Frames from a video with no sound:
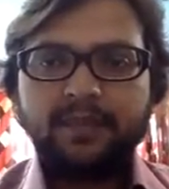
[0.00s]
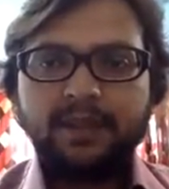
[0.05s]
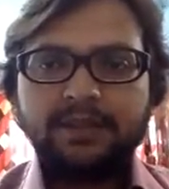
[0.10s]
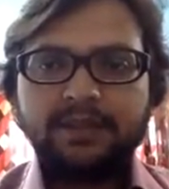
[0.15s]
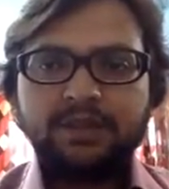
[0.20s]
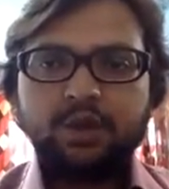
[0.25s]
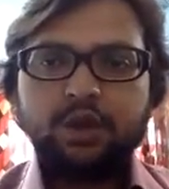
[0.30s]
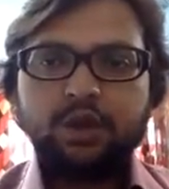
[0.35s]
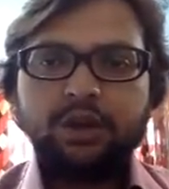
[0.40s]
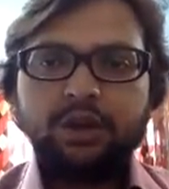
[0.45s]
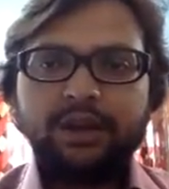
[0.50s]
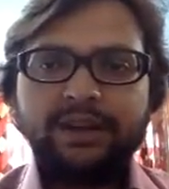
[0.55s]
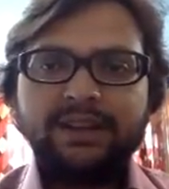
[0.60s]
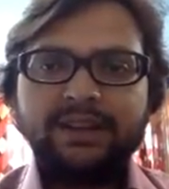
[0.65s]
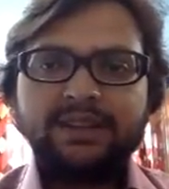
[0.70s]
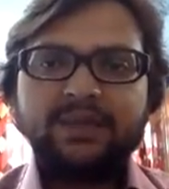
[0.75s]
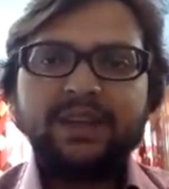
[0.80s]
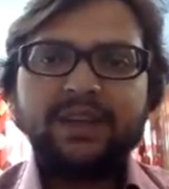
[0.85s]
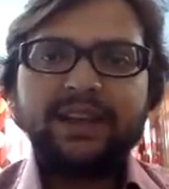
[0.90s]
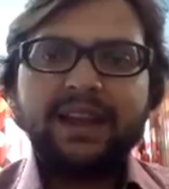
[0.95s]
So it
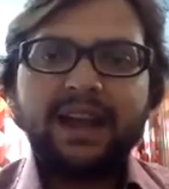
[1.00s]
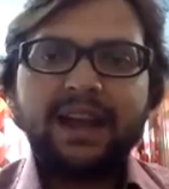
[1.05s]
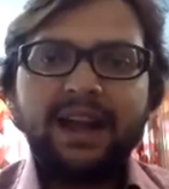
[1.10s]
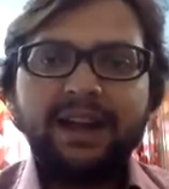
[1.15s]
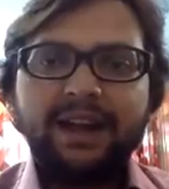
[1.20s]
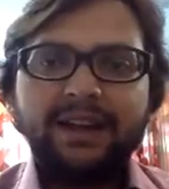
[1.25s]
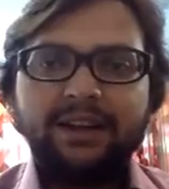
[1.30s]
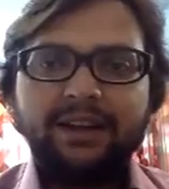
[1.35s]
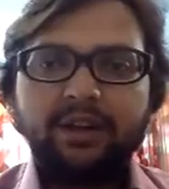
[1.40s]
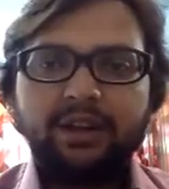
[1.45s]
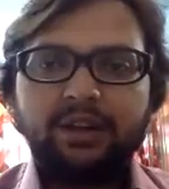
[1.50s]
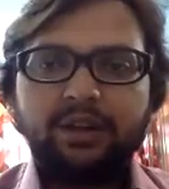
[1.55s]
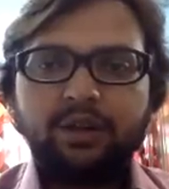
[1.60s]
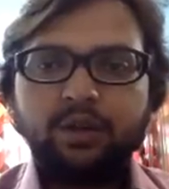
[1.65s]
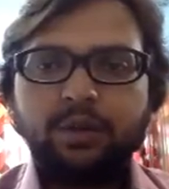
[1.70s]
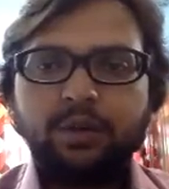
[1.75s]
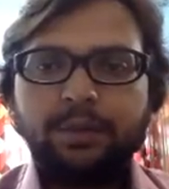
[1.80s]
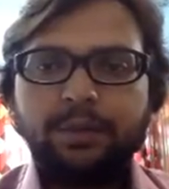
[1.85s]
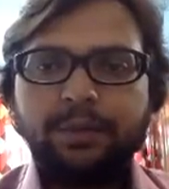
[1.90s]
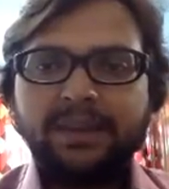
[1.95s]
is very hard
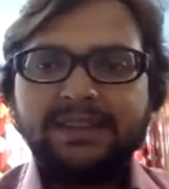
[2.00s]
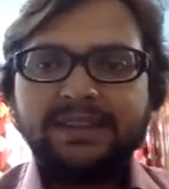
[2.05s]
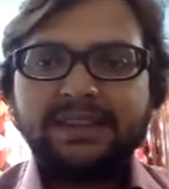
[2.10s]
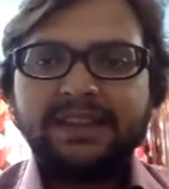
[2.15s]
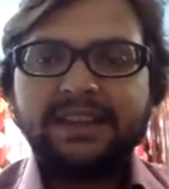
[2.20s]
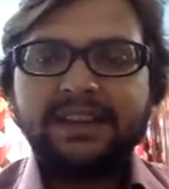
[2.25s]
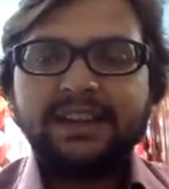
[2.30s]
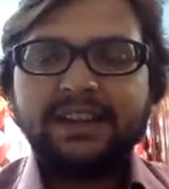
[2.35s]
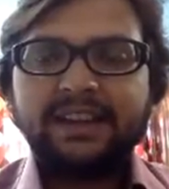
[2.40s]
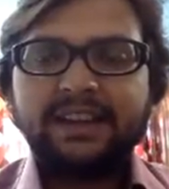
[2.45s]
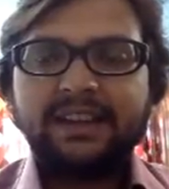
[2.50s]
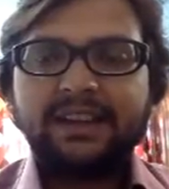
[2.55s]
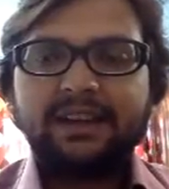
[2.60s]
to basically